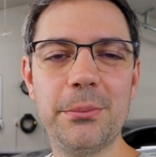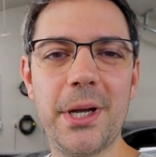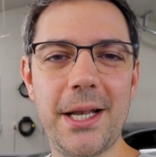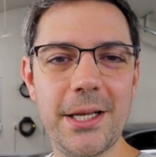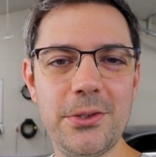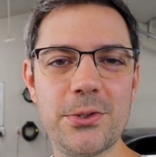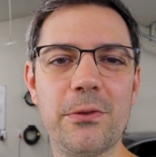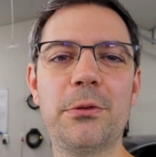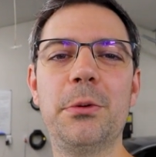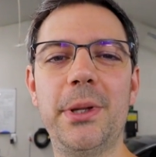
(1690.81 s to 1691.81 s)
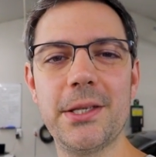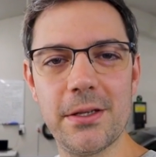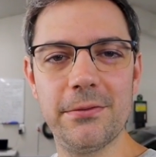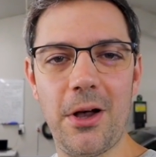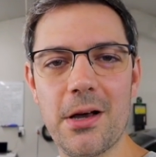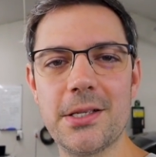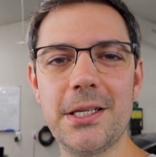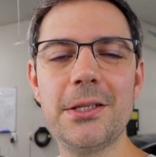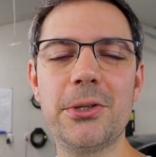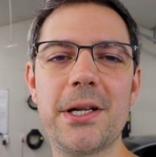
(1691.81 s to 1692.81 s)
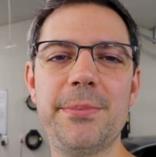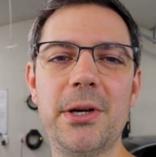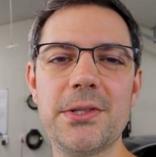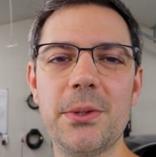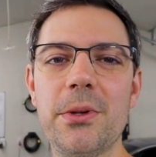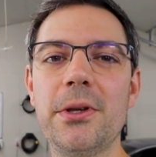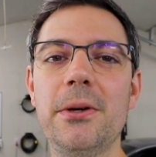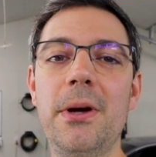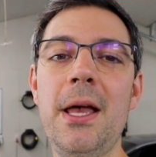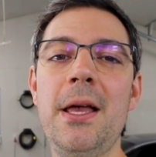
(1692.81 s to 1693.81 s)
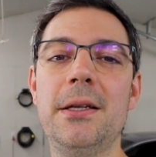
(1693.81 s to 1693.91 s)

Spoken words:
but I do so from a place of honesty and transparency with you.